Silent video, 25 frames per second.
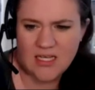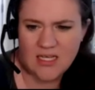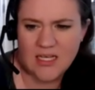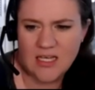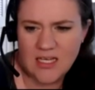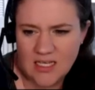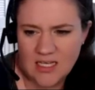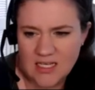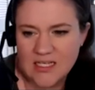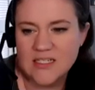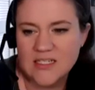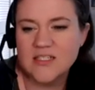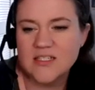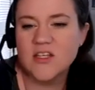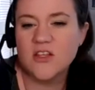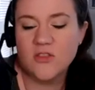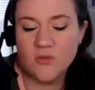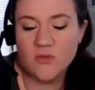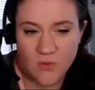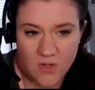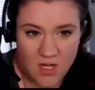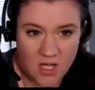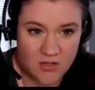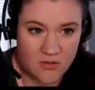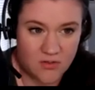is
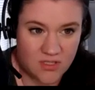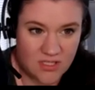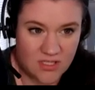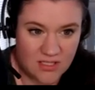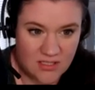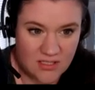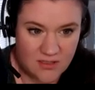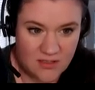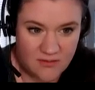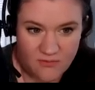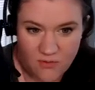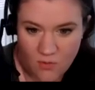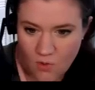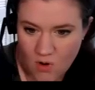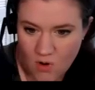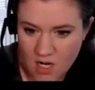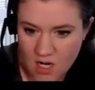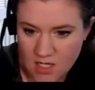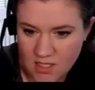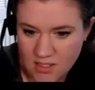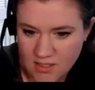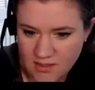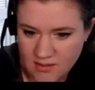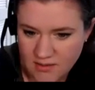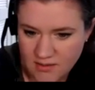
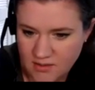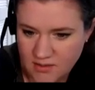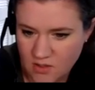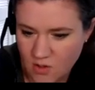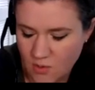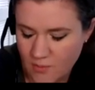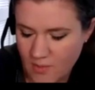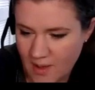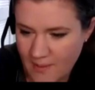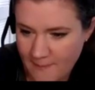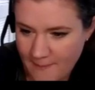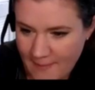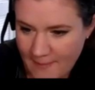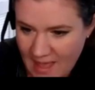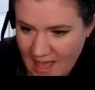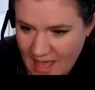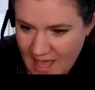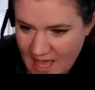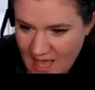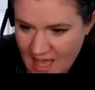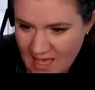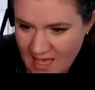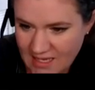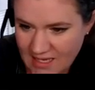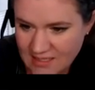364. So my
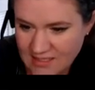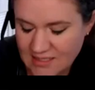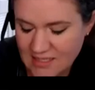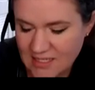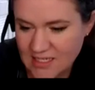mass